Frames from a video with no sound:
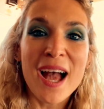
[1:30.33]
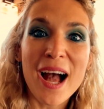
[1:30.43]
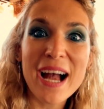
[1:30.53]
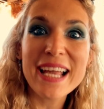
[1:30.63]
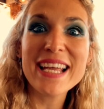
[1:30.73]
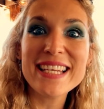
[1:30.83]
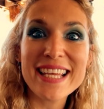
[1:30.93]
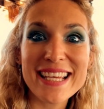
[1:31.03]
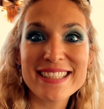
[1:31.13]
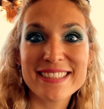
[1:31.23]
Uh, it
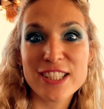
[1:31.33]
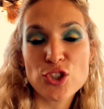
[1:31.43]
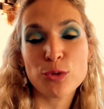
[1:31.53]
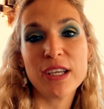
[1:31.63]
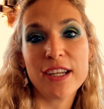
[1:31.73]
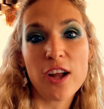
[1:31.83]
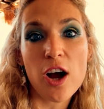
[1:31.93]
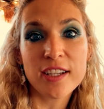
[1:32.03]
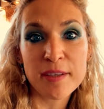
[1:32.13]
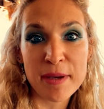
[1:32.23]
is situated
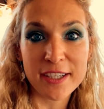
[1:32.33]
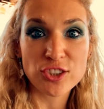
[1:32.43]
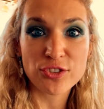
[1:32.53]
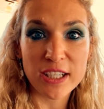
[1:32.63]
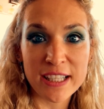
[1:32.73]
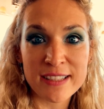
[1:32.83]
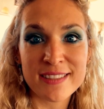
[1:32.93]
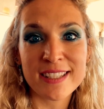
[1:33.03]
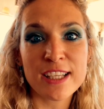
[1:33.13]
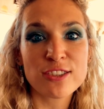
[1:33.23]
on the
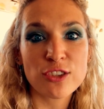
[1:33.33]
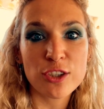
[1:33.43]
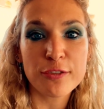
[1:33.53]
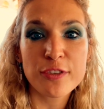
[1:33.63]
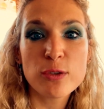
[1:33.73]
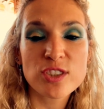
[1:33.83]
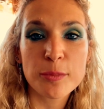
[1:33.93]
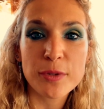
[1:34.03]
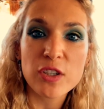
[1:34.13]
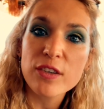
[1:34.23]
Mediterranean Sea, so your views
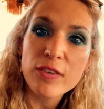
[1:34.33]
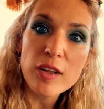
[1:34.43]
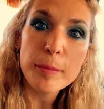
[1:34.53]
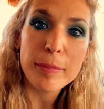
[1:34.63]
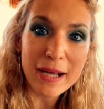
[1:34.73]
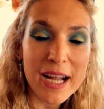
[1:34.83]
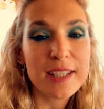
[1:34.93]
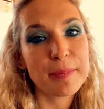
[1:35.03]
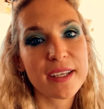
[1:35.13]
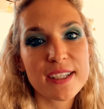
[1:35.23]
are beautiful,
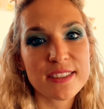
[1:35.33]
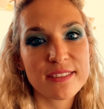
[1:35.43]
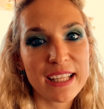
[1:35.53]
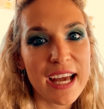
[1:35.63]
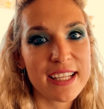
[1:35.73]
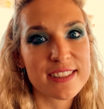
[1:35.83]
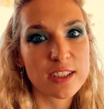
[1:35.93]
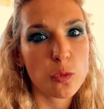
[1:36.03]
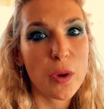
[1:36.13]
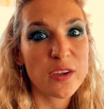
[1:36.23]
but because of that, it's
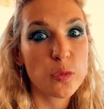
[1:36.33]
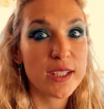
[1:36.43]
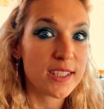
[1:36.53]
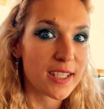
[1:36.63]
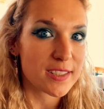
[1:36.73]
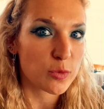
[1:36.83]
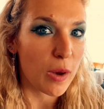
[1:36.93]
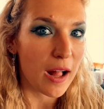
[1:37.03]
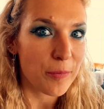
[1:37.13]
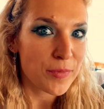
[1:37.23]
quite windy as
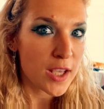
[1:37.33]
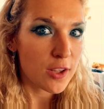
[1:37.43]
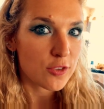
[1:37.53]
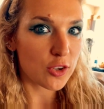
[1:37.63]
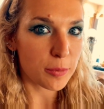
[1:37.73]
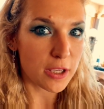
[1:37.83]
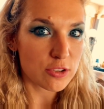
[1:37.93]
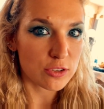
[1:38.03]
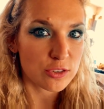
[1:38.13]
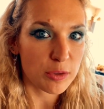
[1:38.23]
well. So make
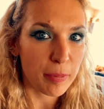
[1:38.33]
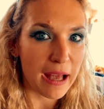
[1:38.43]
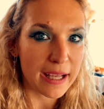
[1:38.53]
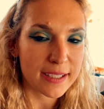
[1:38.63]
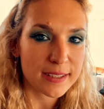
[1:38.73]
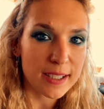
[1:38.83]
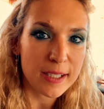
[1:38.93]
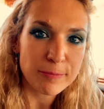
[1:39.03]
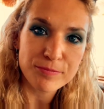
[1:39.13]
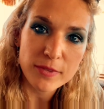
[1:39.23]
sure to pack
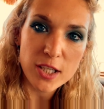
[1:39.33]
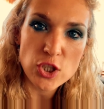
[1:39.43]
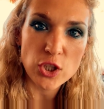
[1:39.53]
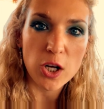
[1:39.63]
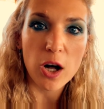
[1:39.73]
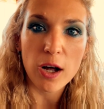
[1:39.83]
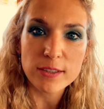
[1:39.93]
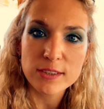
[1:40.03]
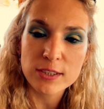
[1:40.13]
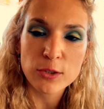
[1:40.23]
um, a
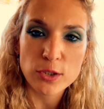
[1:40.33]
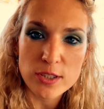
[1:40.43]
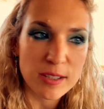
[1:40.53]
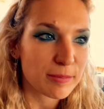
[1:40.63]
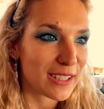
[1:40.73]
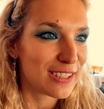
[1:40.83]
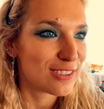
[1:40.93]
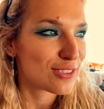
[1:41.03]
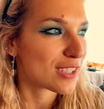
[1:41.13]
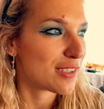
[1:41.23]
jacquard or something
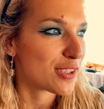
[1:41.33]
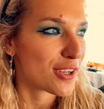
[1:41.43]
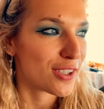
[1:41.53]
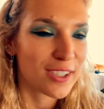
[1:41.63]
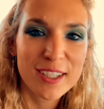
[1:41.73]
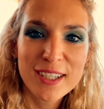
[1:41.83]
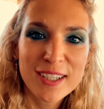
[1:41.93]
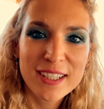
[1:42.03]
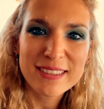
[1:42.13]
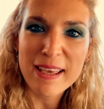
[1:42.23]
to cover your
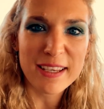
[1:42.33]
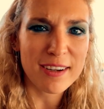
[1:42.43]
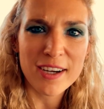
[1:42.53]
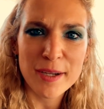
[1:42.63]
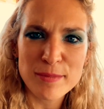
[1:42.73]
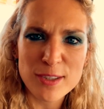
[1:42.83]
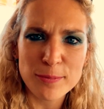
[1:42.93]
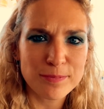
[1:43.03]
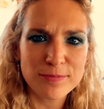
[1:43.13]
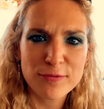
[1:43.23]
naked arms, you
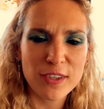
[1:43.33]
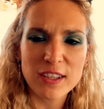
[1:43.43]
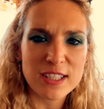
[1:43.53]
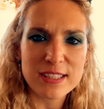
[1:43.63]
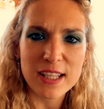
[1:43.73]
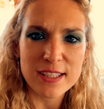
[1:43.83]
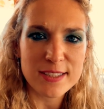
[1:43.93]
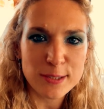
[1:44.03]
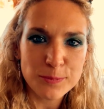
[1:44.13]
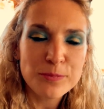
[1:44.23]
filthy
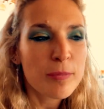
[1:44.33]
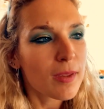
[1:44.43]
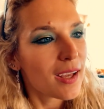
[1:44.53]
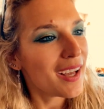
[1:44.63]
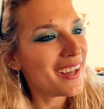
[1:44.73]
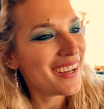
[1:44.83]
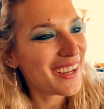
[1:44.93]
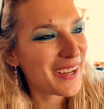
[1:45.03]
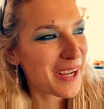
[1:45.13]
sluts.